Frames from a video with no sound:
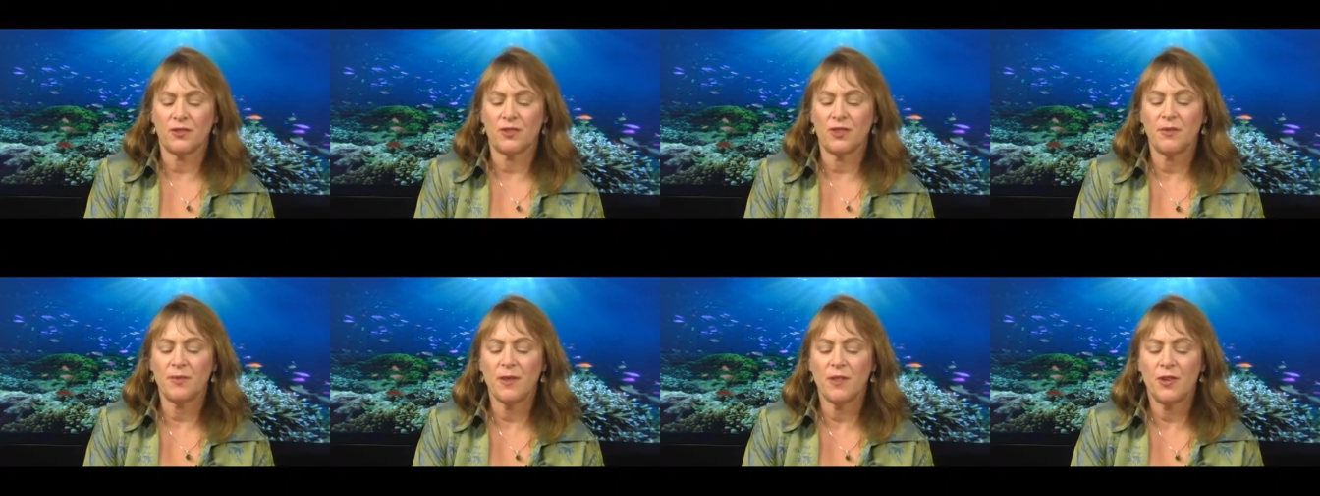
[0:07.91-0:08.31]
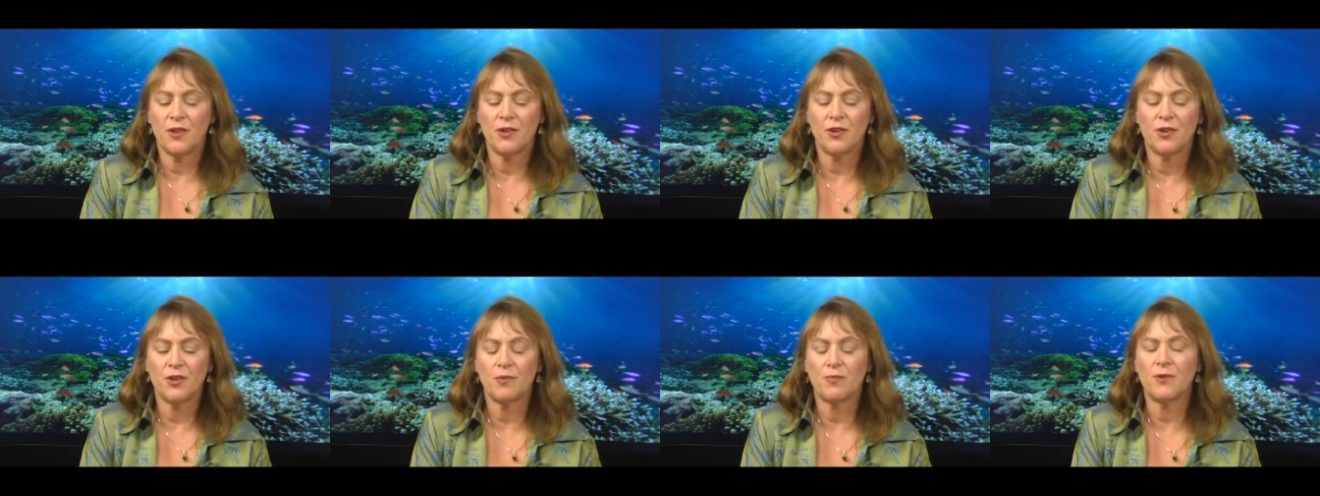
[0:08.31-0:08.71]

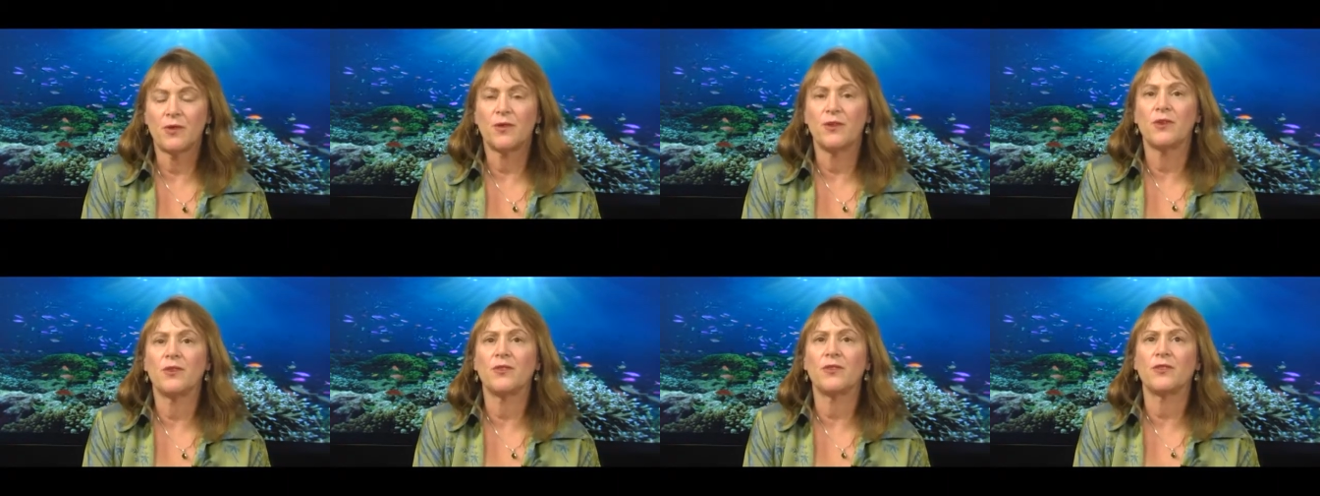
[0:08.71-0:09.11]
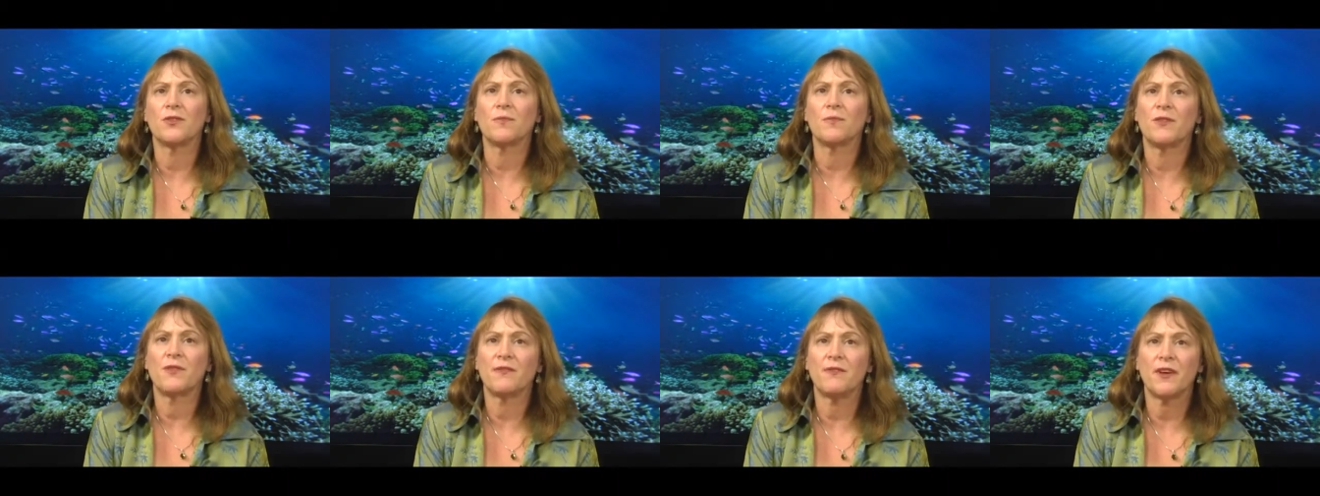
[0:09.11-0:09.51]
Timothy Herbert, who's
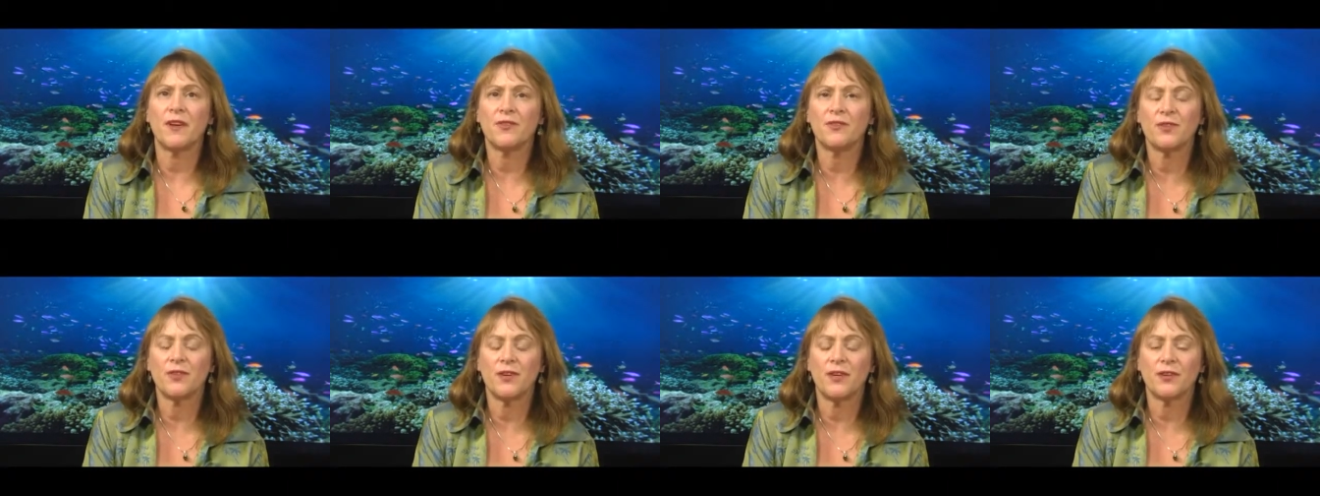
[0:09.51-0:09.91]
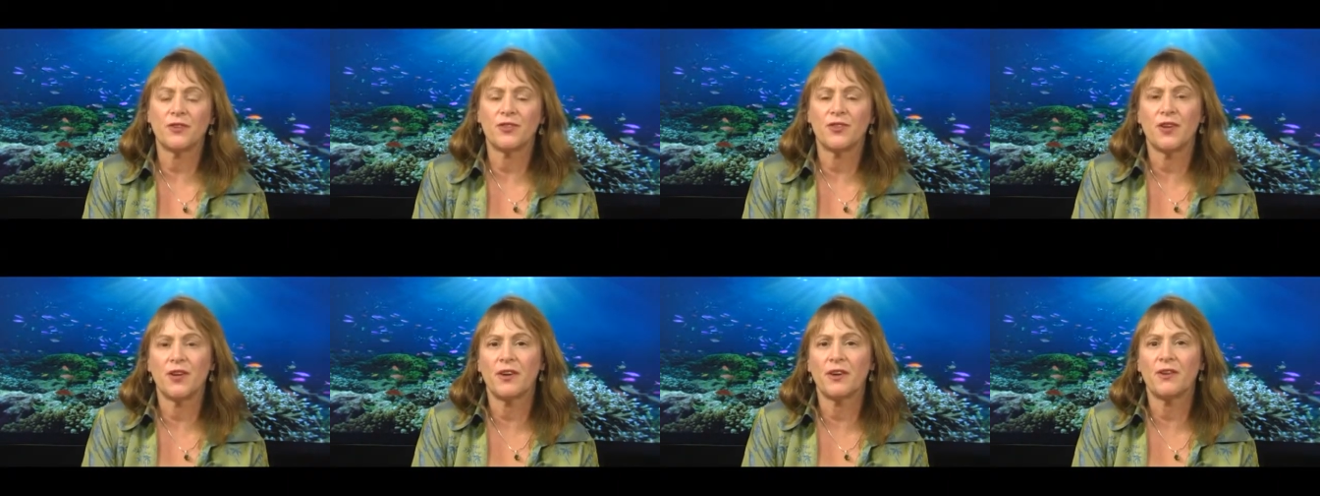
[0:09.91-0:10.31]
a professor and
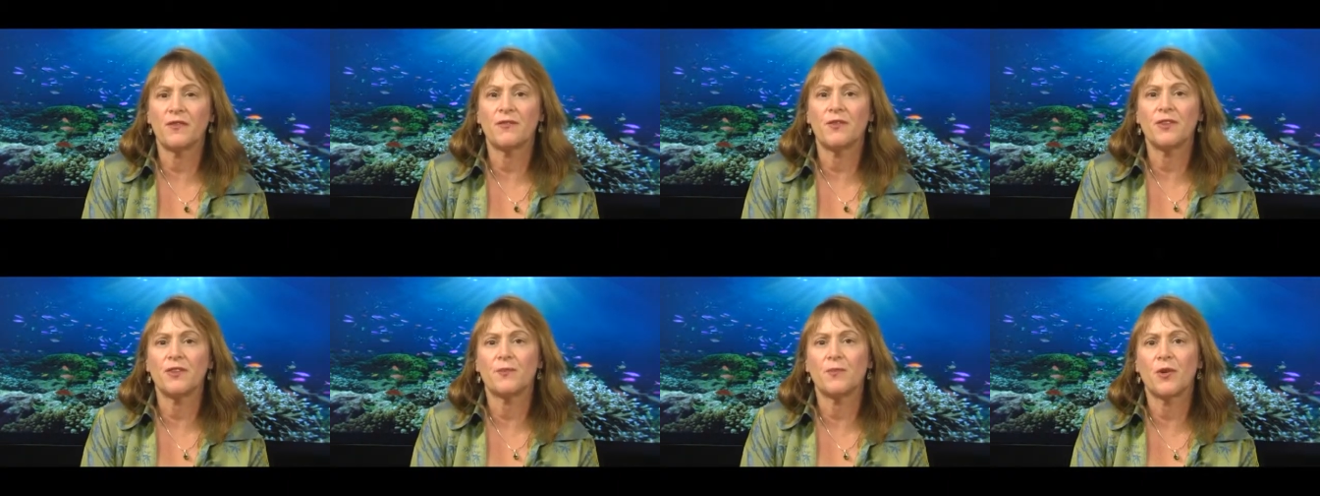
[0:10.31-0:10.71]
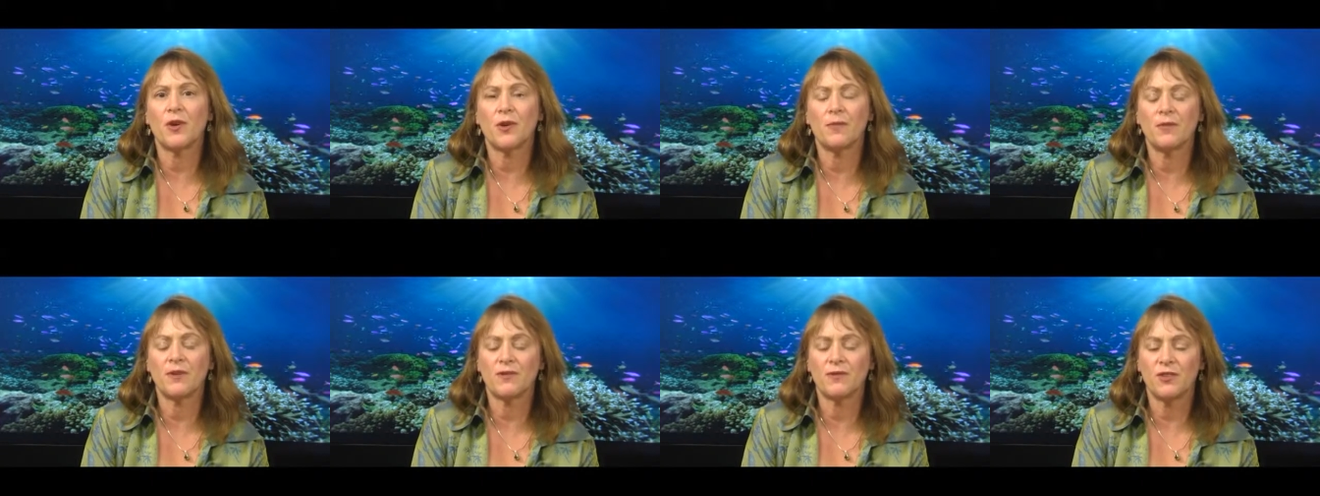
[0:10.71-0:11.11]
chair of the
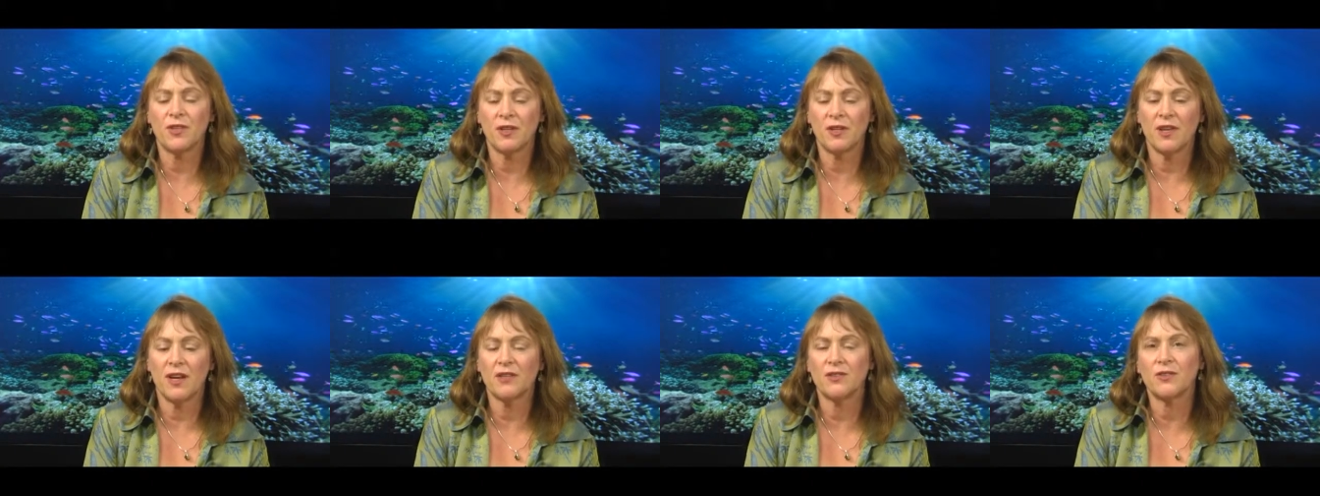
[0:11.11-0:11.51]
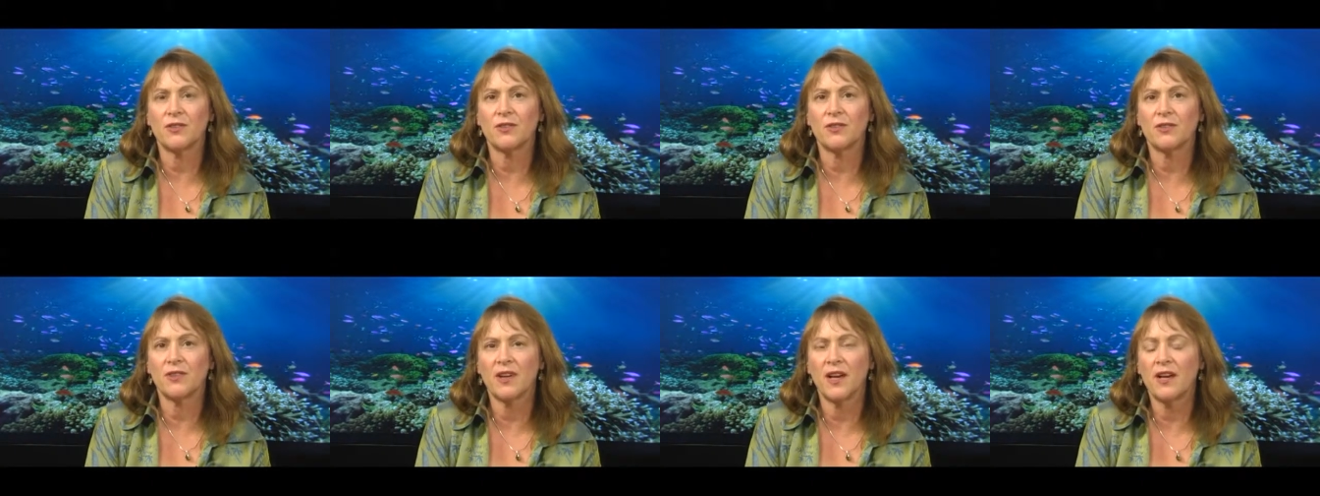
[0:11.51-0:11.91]
Department of
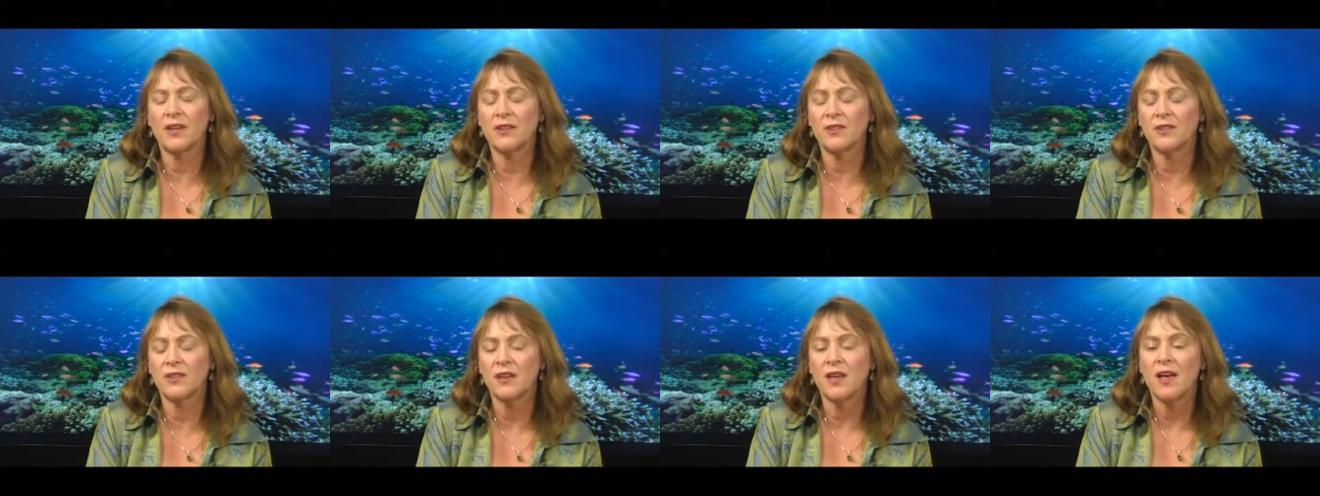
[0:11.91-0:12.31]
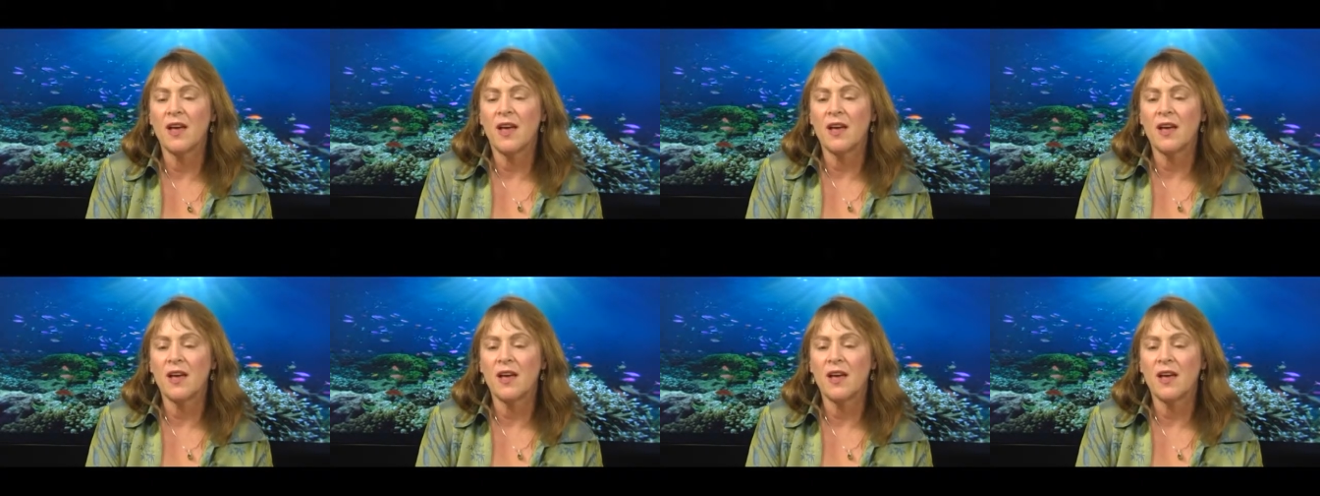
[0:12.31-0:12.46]
Geological Science,